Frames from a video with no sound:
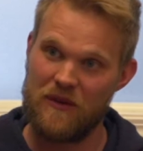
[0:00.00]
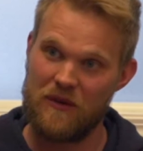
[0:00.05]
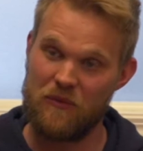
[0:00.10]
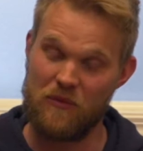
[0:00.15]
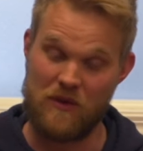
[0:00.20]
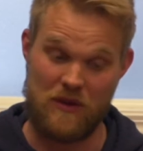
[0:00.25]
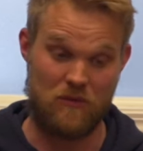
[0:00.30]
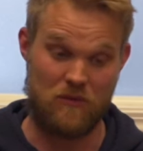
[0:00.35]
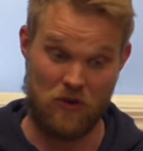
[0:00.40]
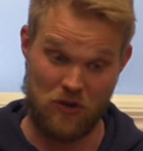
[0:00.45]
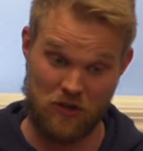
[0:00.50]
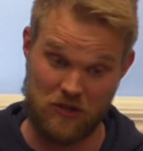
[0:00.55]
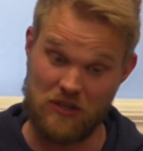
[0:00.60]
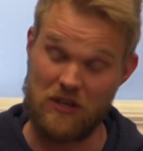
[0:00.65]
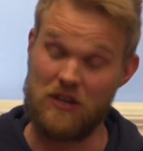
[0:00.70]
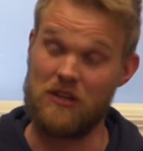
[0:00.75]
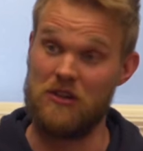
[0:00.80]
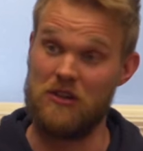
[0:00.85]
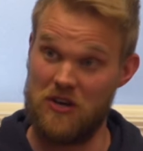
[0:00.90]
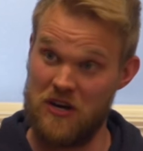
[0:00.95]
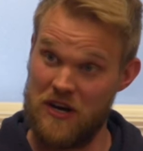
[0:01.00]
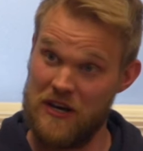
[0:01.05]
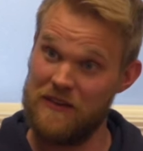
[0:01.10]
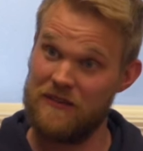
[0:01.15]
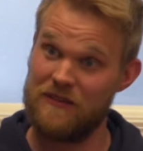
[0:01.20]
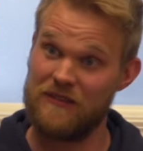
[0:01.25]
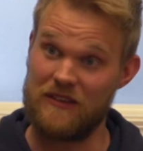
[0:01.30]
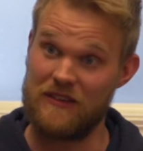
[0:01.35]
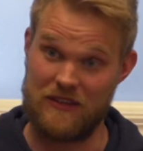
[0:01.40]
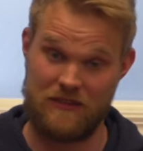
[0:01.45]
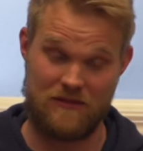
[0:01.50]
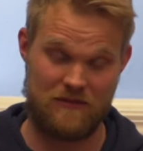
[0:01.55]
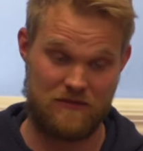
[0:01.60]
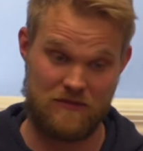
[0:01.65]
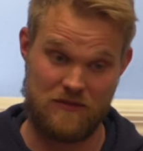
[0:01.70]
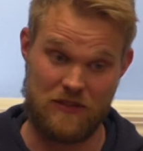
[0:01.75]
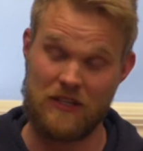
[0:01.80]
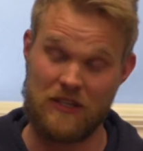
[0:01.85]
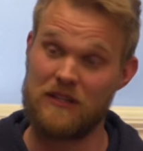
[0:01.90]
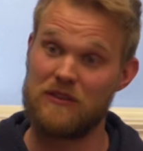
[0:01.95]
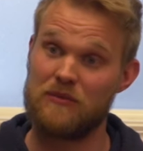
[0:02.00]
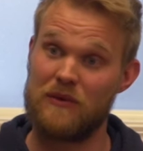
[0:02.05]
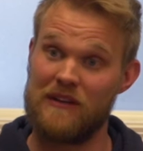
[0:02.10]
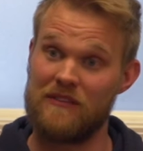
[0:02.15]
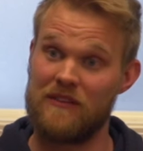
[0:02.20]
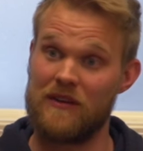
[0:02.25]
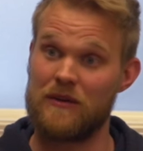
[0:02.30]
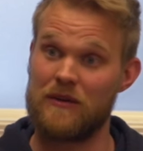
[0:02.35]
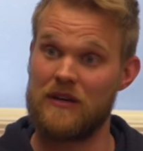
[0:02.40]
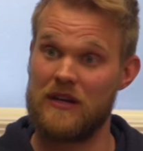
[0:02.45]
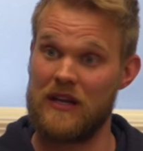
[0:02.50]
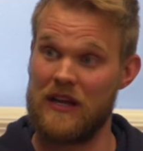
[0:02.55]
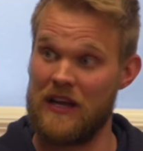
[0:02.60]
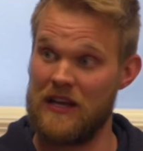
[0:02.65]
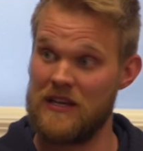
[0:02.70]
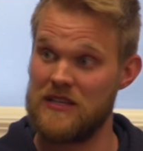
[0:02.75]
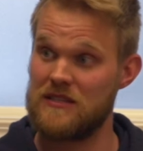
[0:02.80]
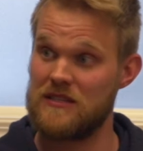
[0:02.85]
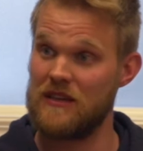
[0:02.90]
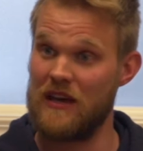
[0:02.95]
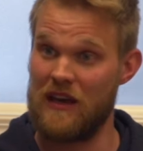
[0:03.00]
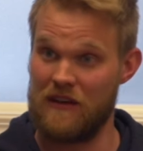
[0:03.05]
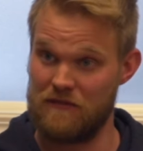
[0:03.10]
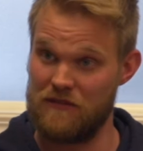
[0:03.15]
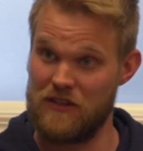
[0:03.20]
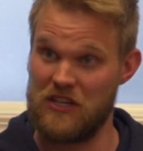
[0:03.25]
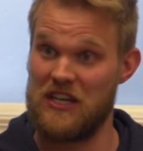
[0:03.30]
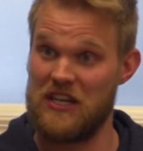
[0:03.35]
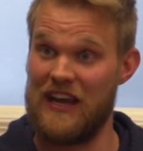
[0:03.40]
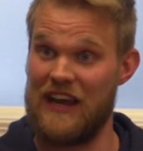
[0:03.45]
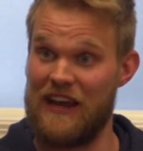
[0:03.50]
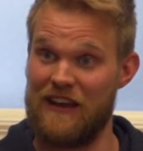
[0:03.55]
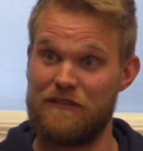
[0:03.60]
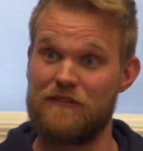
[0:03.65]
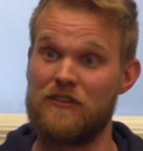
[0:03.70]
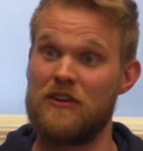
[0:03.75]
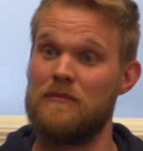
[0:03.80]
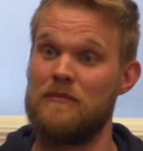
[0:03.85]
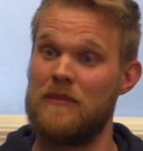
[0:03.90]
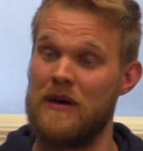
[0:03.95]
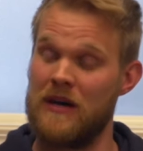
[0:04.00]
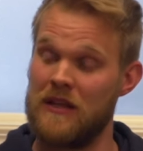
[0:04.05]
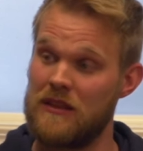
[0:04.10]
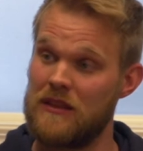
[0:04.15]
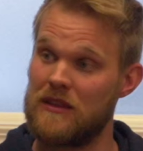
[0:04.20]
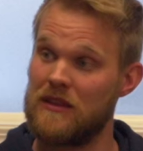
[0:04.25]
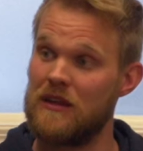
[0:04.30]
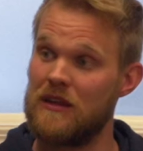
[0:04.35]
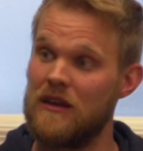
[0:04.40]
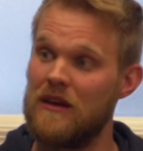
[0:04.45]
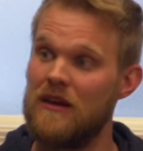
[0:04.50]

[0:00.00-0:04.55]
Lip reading: worked a lot, like freaking 12-hour days every day for a month.